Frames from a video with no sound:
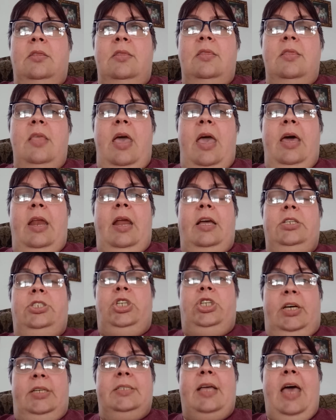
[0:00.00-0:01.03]
and I
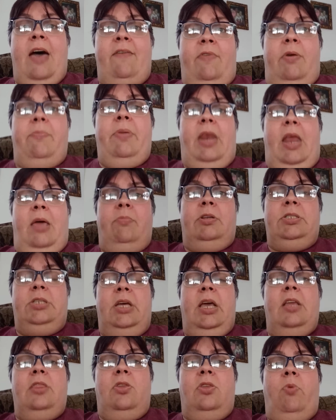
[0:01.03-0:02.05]
just haven't been able to
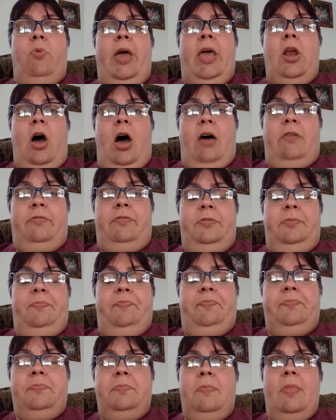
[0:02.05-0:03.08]
get the weight off,
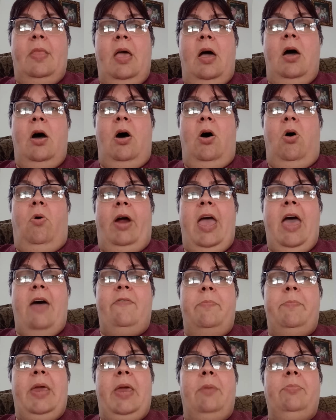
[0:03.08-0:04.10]
or I
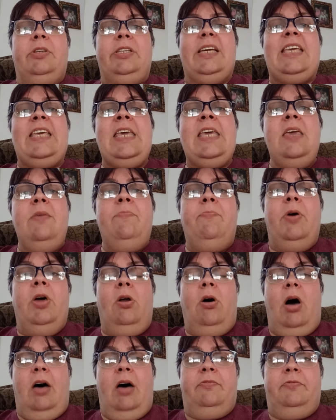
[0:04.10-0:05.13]
haven't been able to keep it
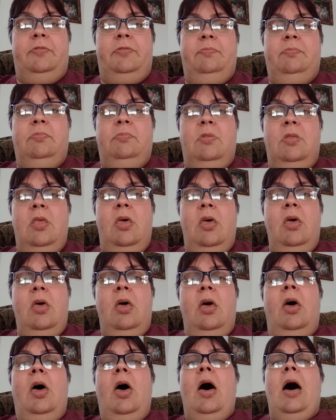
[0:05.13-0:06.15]
off.
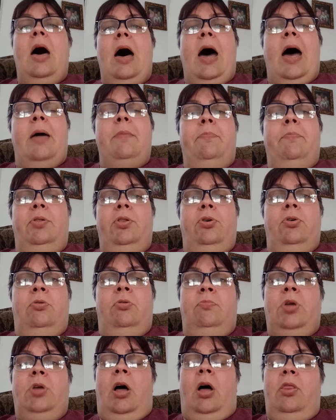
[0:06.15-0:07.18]
I
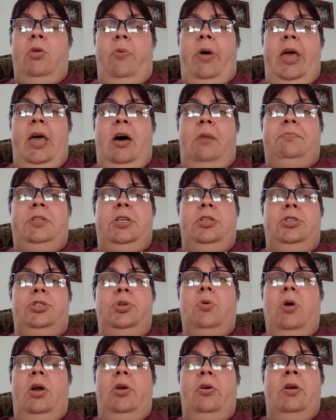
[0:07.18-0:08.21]
bloomed all the way up to
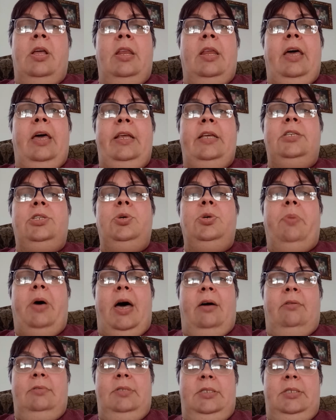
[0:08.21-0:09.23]
292
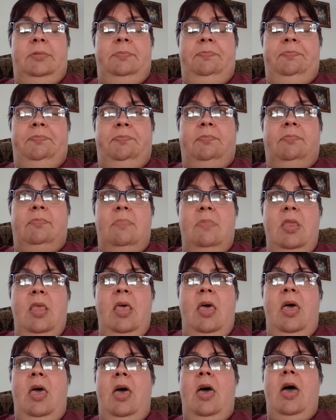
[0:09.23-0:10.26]
pounds,
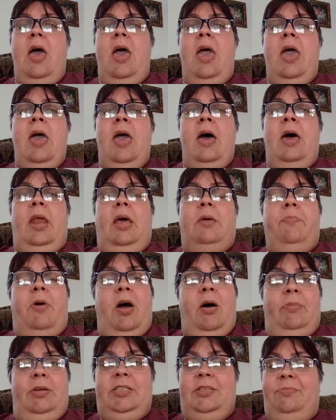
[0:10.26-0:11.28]
and I
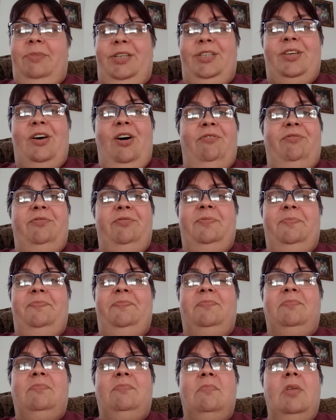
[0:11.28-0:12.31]
promised myself
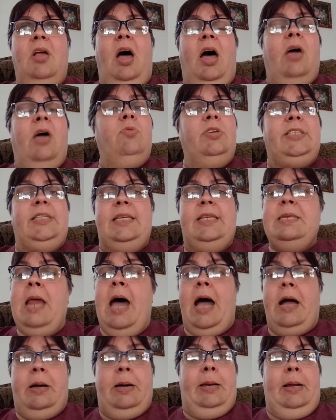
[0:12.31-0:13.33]
I was
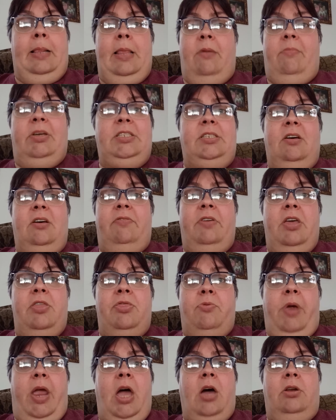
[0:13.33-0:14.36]
not going to let myself hit
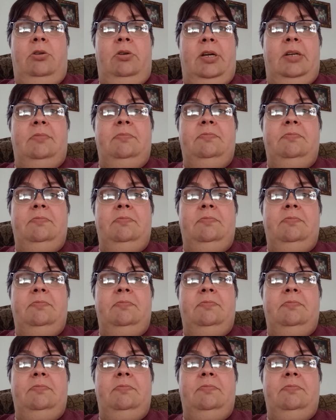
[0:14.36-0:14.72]
300.